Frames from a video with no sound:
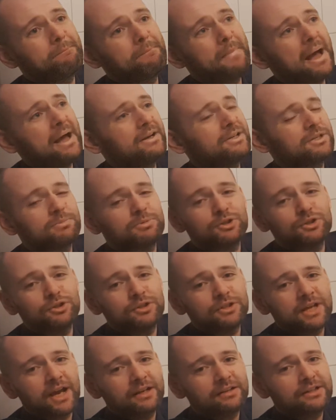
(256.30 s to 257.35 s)
add some
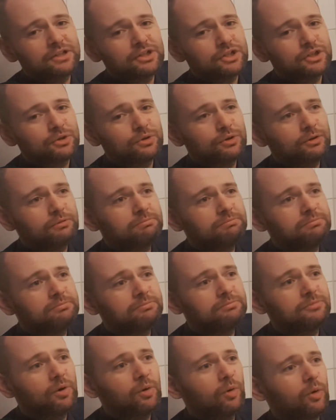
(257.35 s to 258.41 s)
syntactic sugar
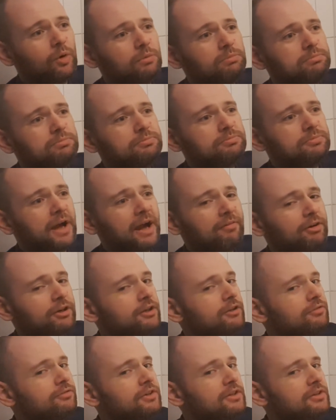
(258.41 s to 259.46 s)
or have a
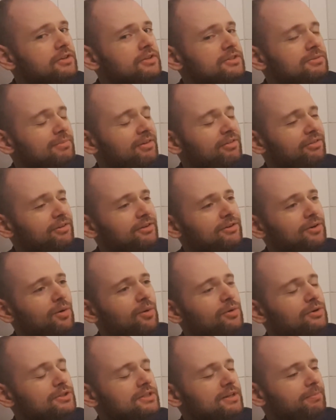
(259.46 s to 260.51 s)
convenience method
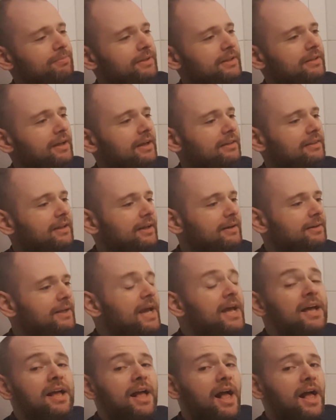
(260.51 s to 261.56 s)
or something like that.
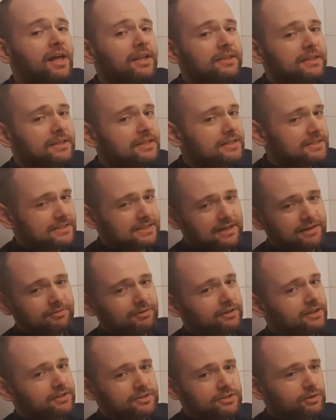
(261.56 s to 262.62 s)
And this
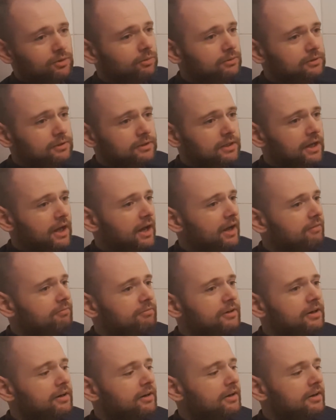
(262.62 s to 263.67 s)
never gets old.
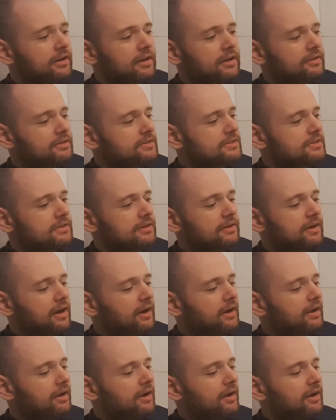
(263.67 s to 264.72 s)

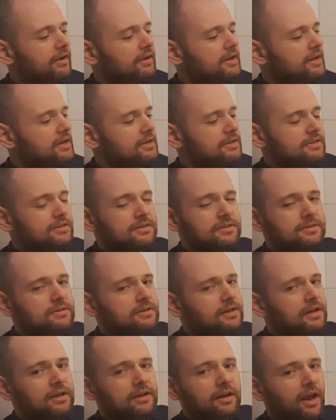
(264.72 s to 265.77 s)

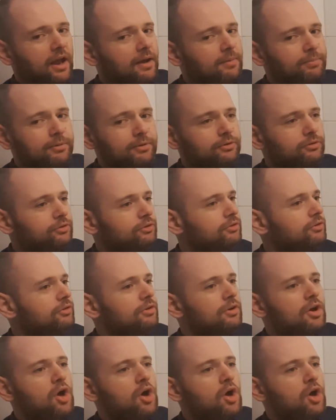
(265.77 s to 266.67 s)
It happens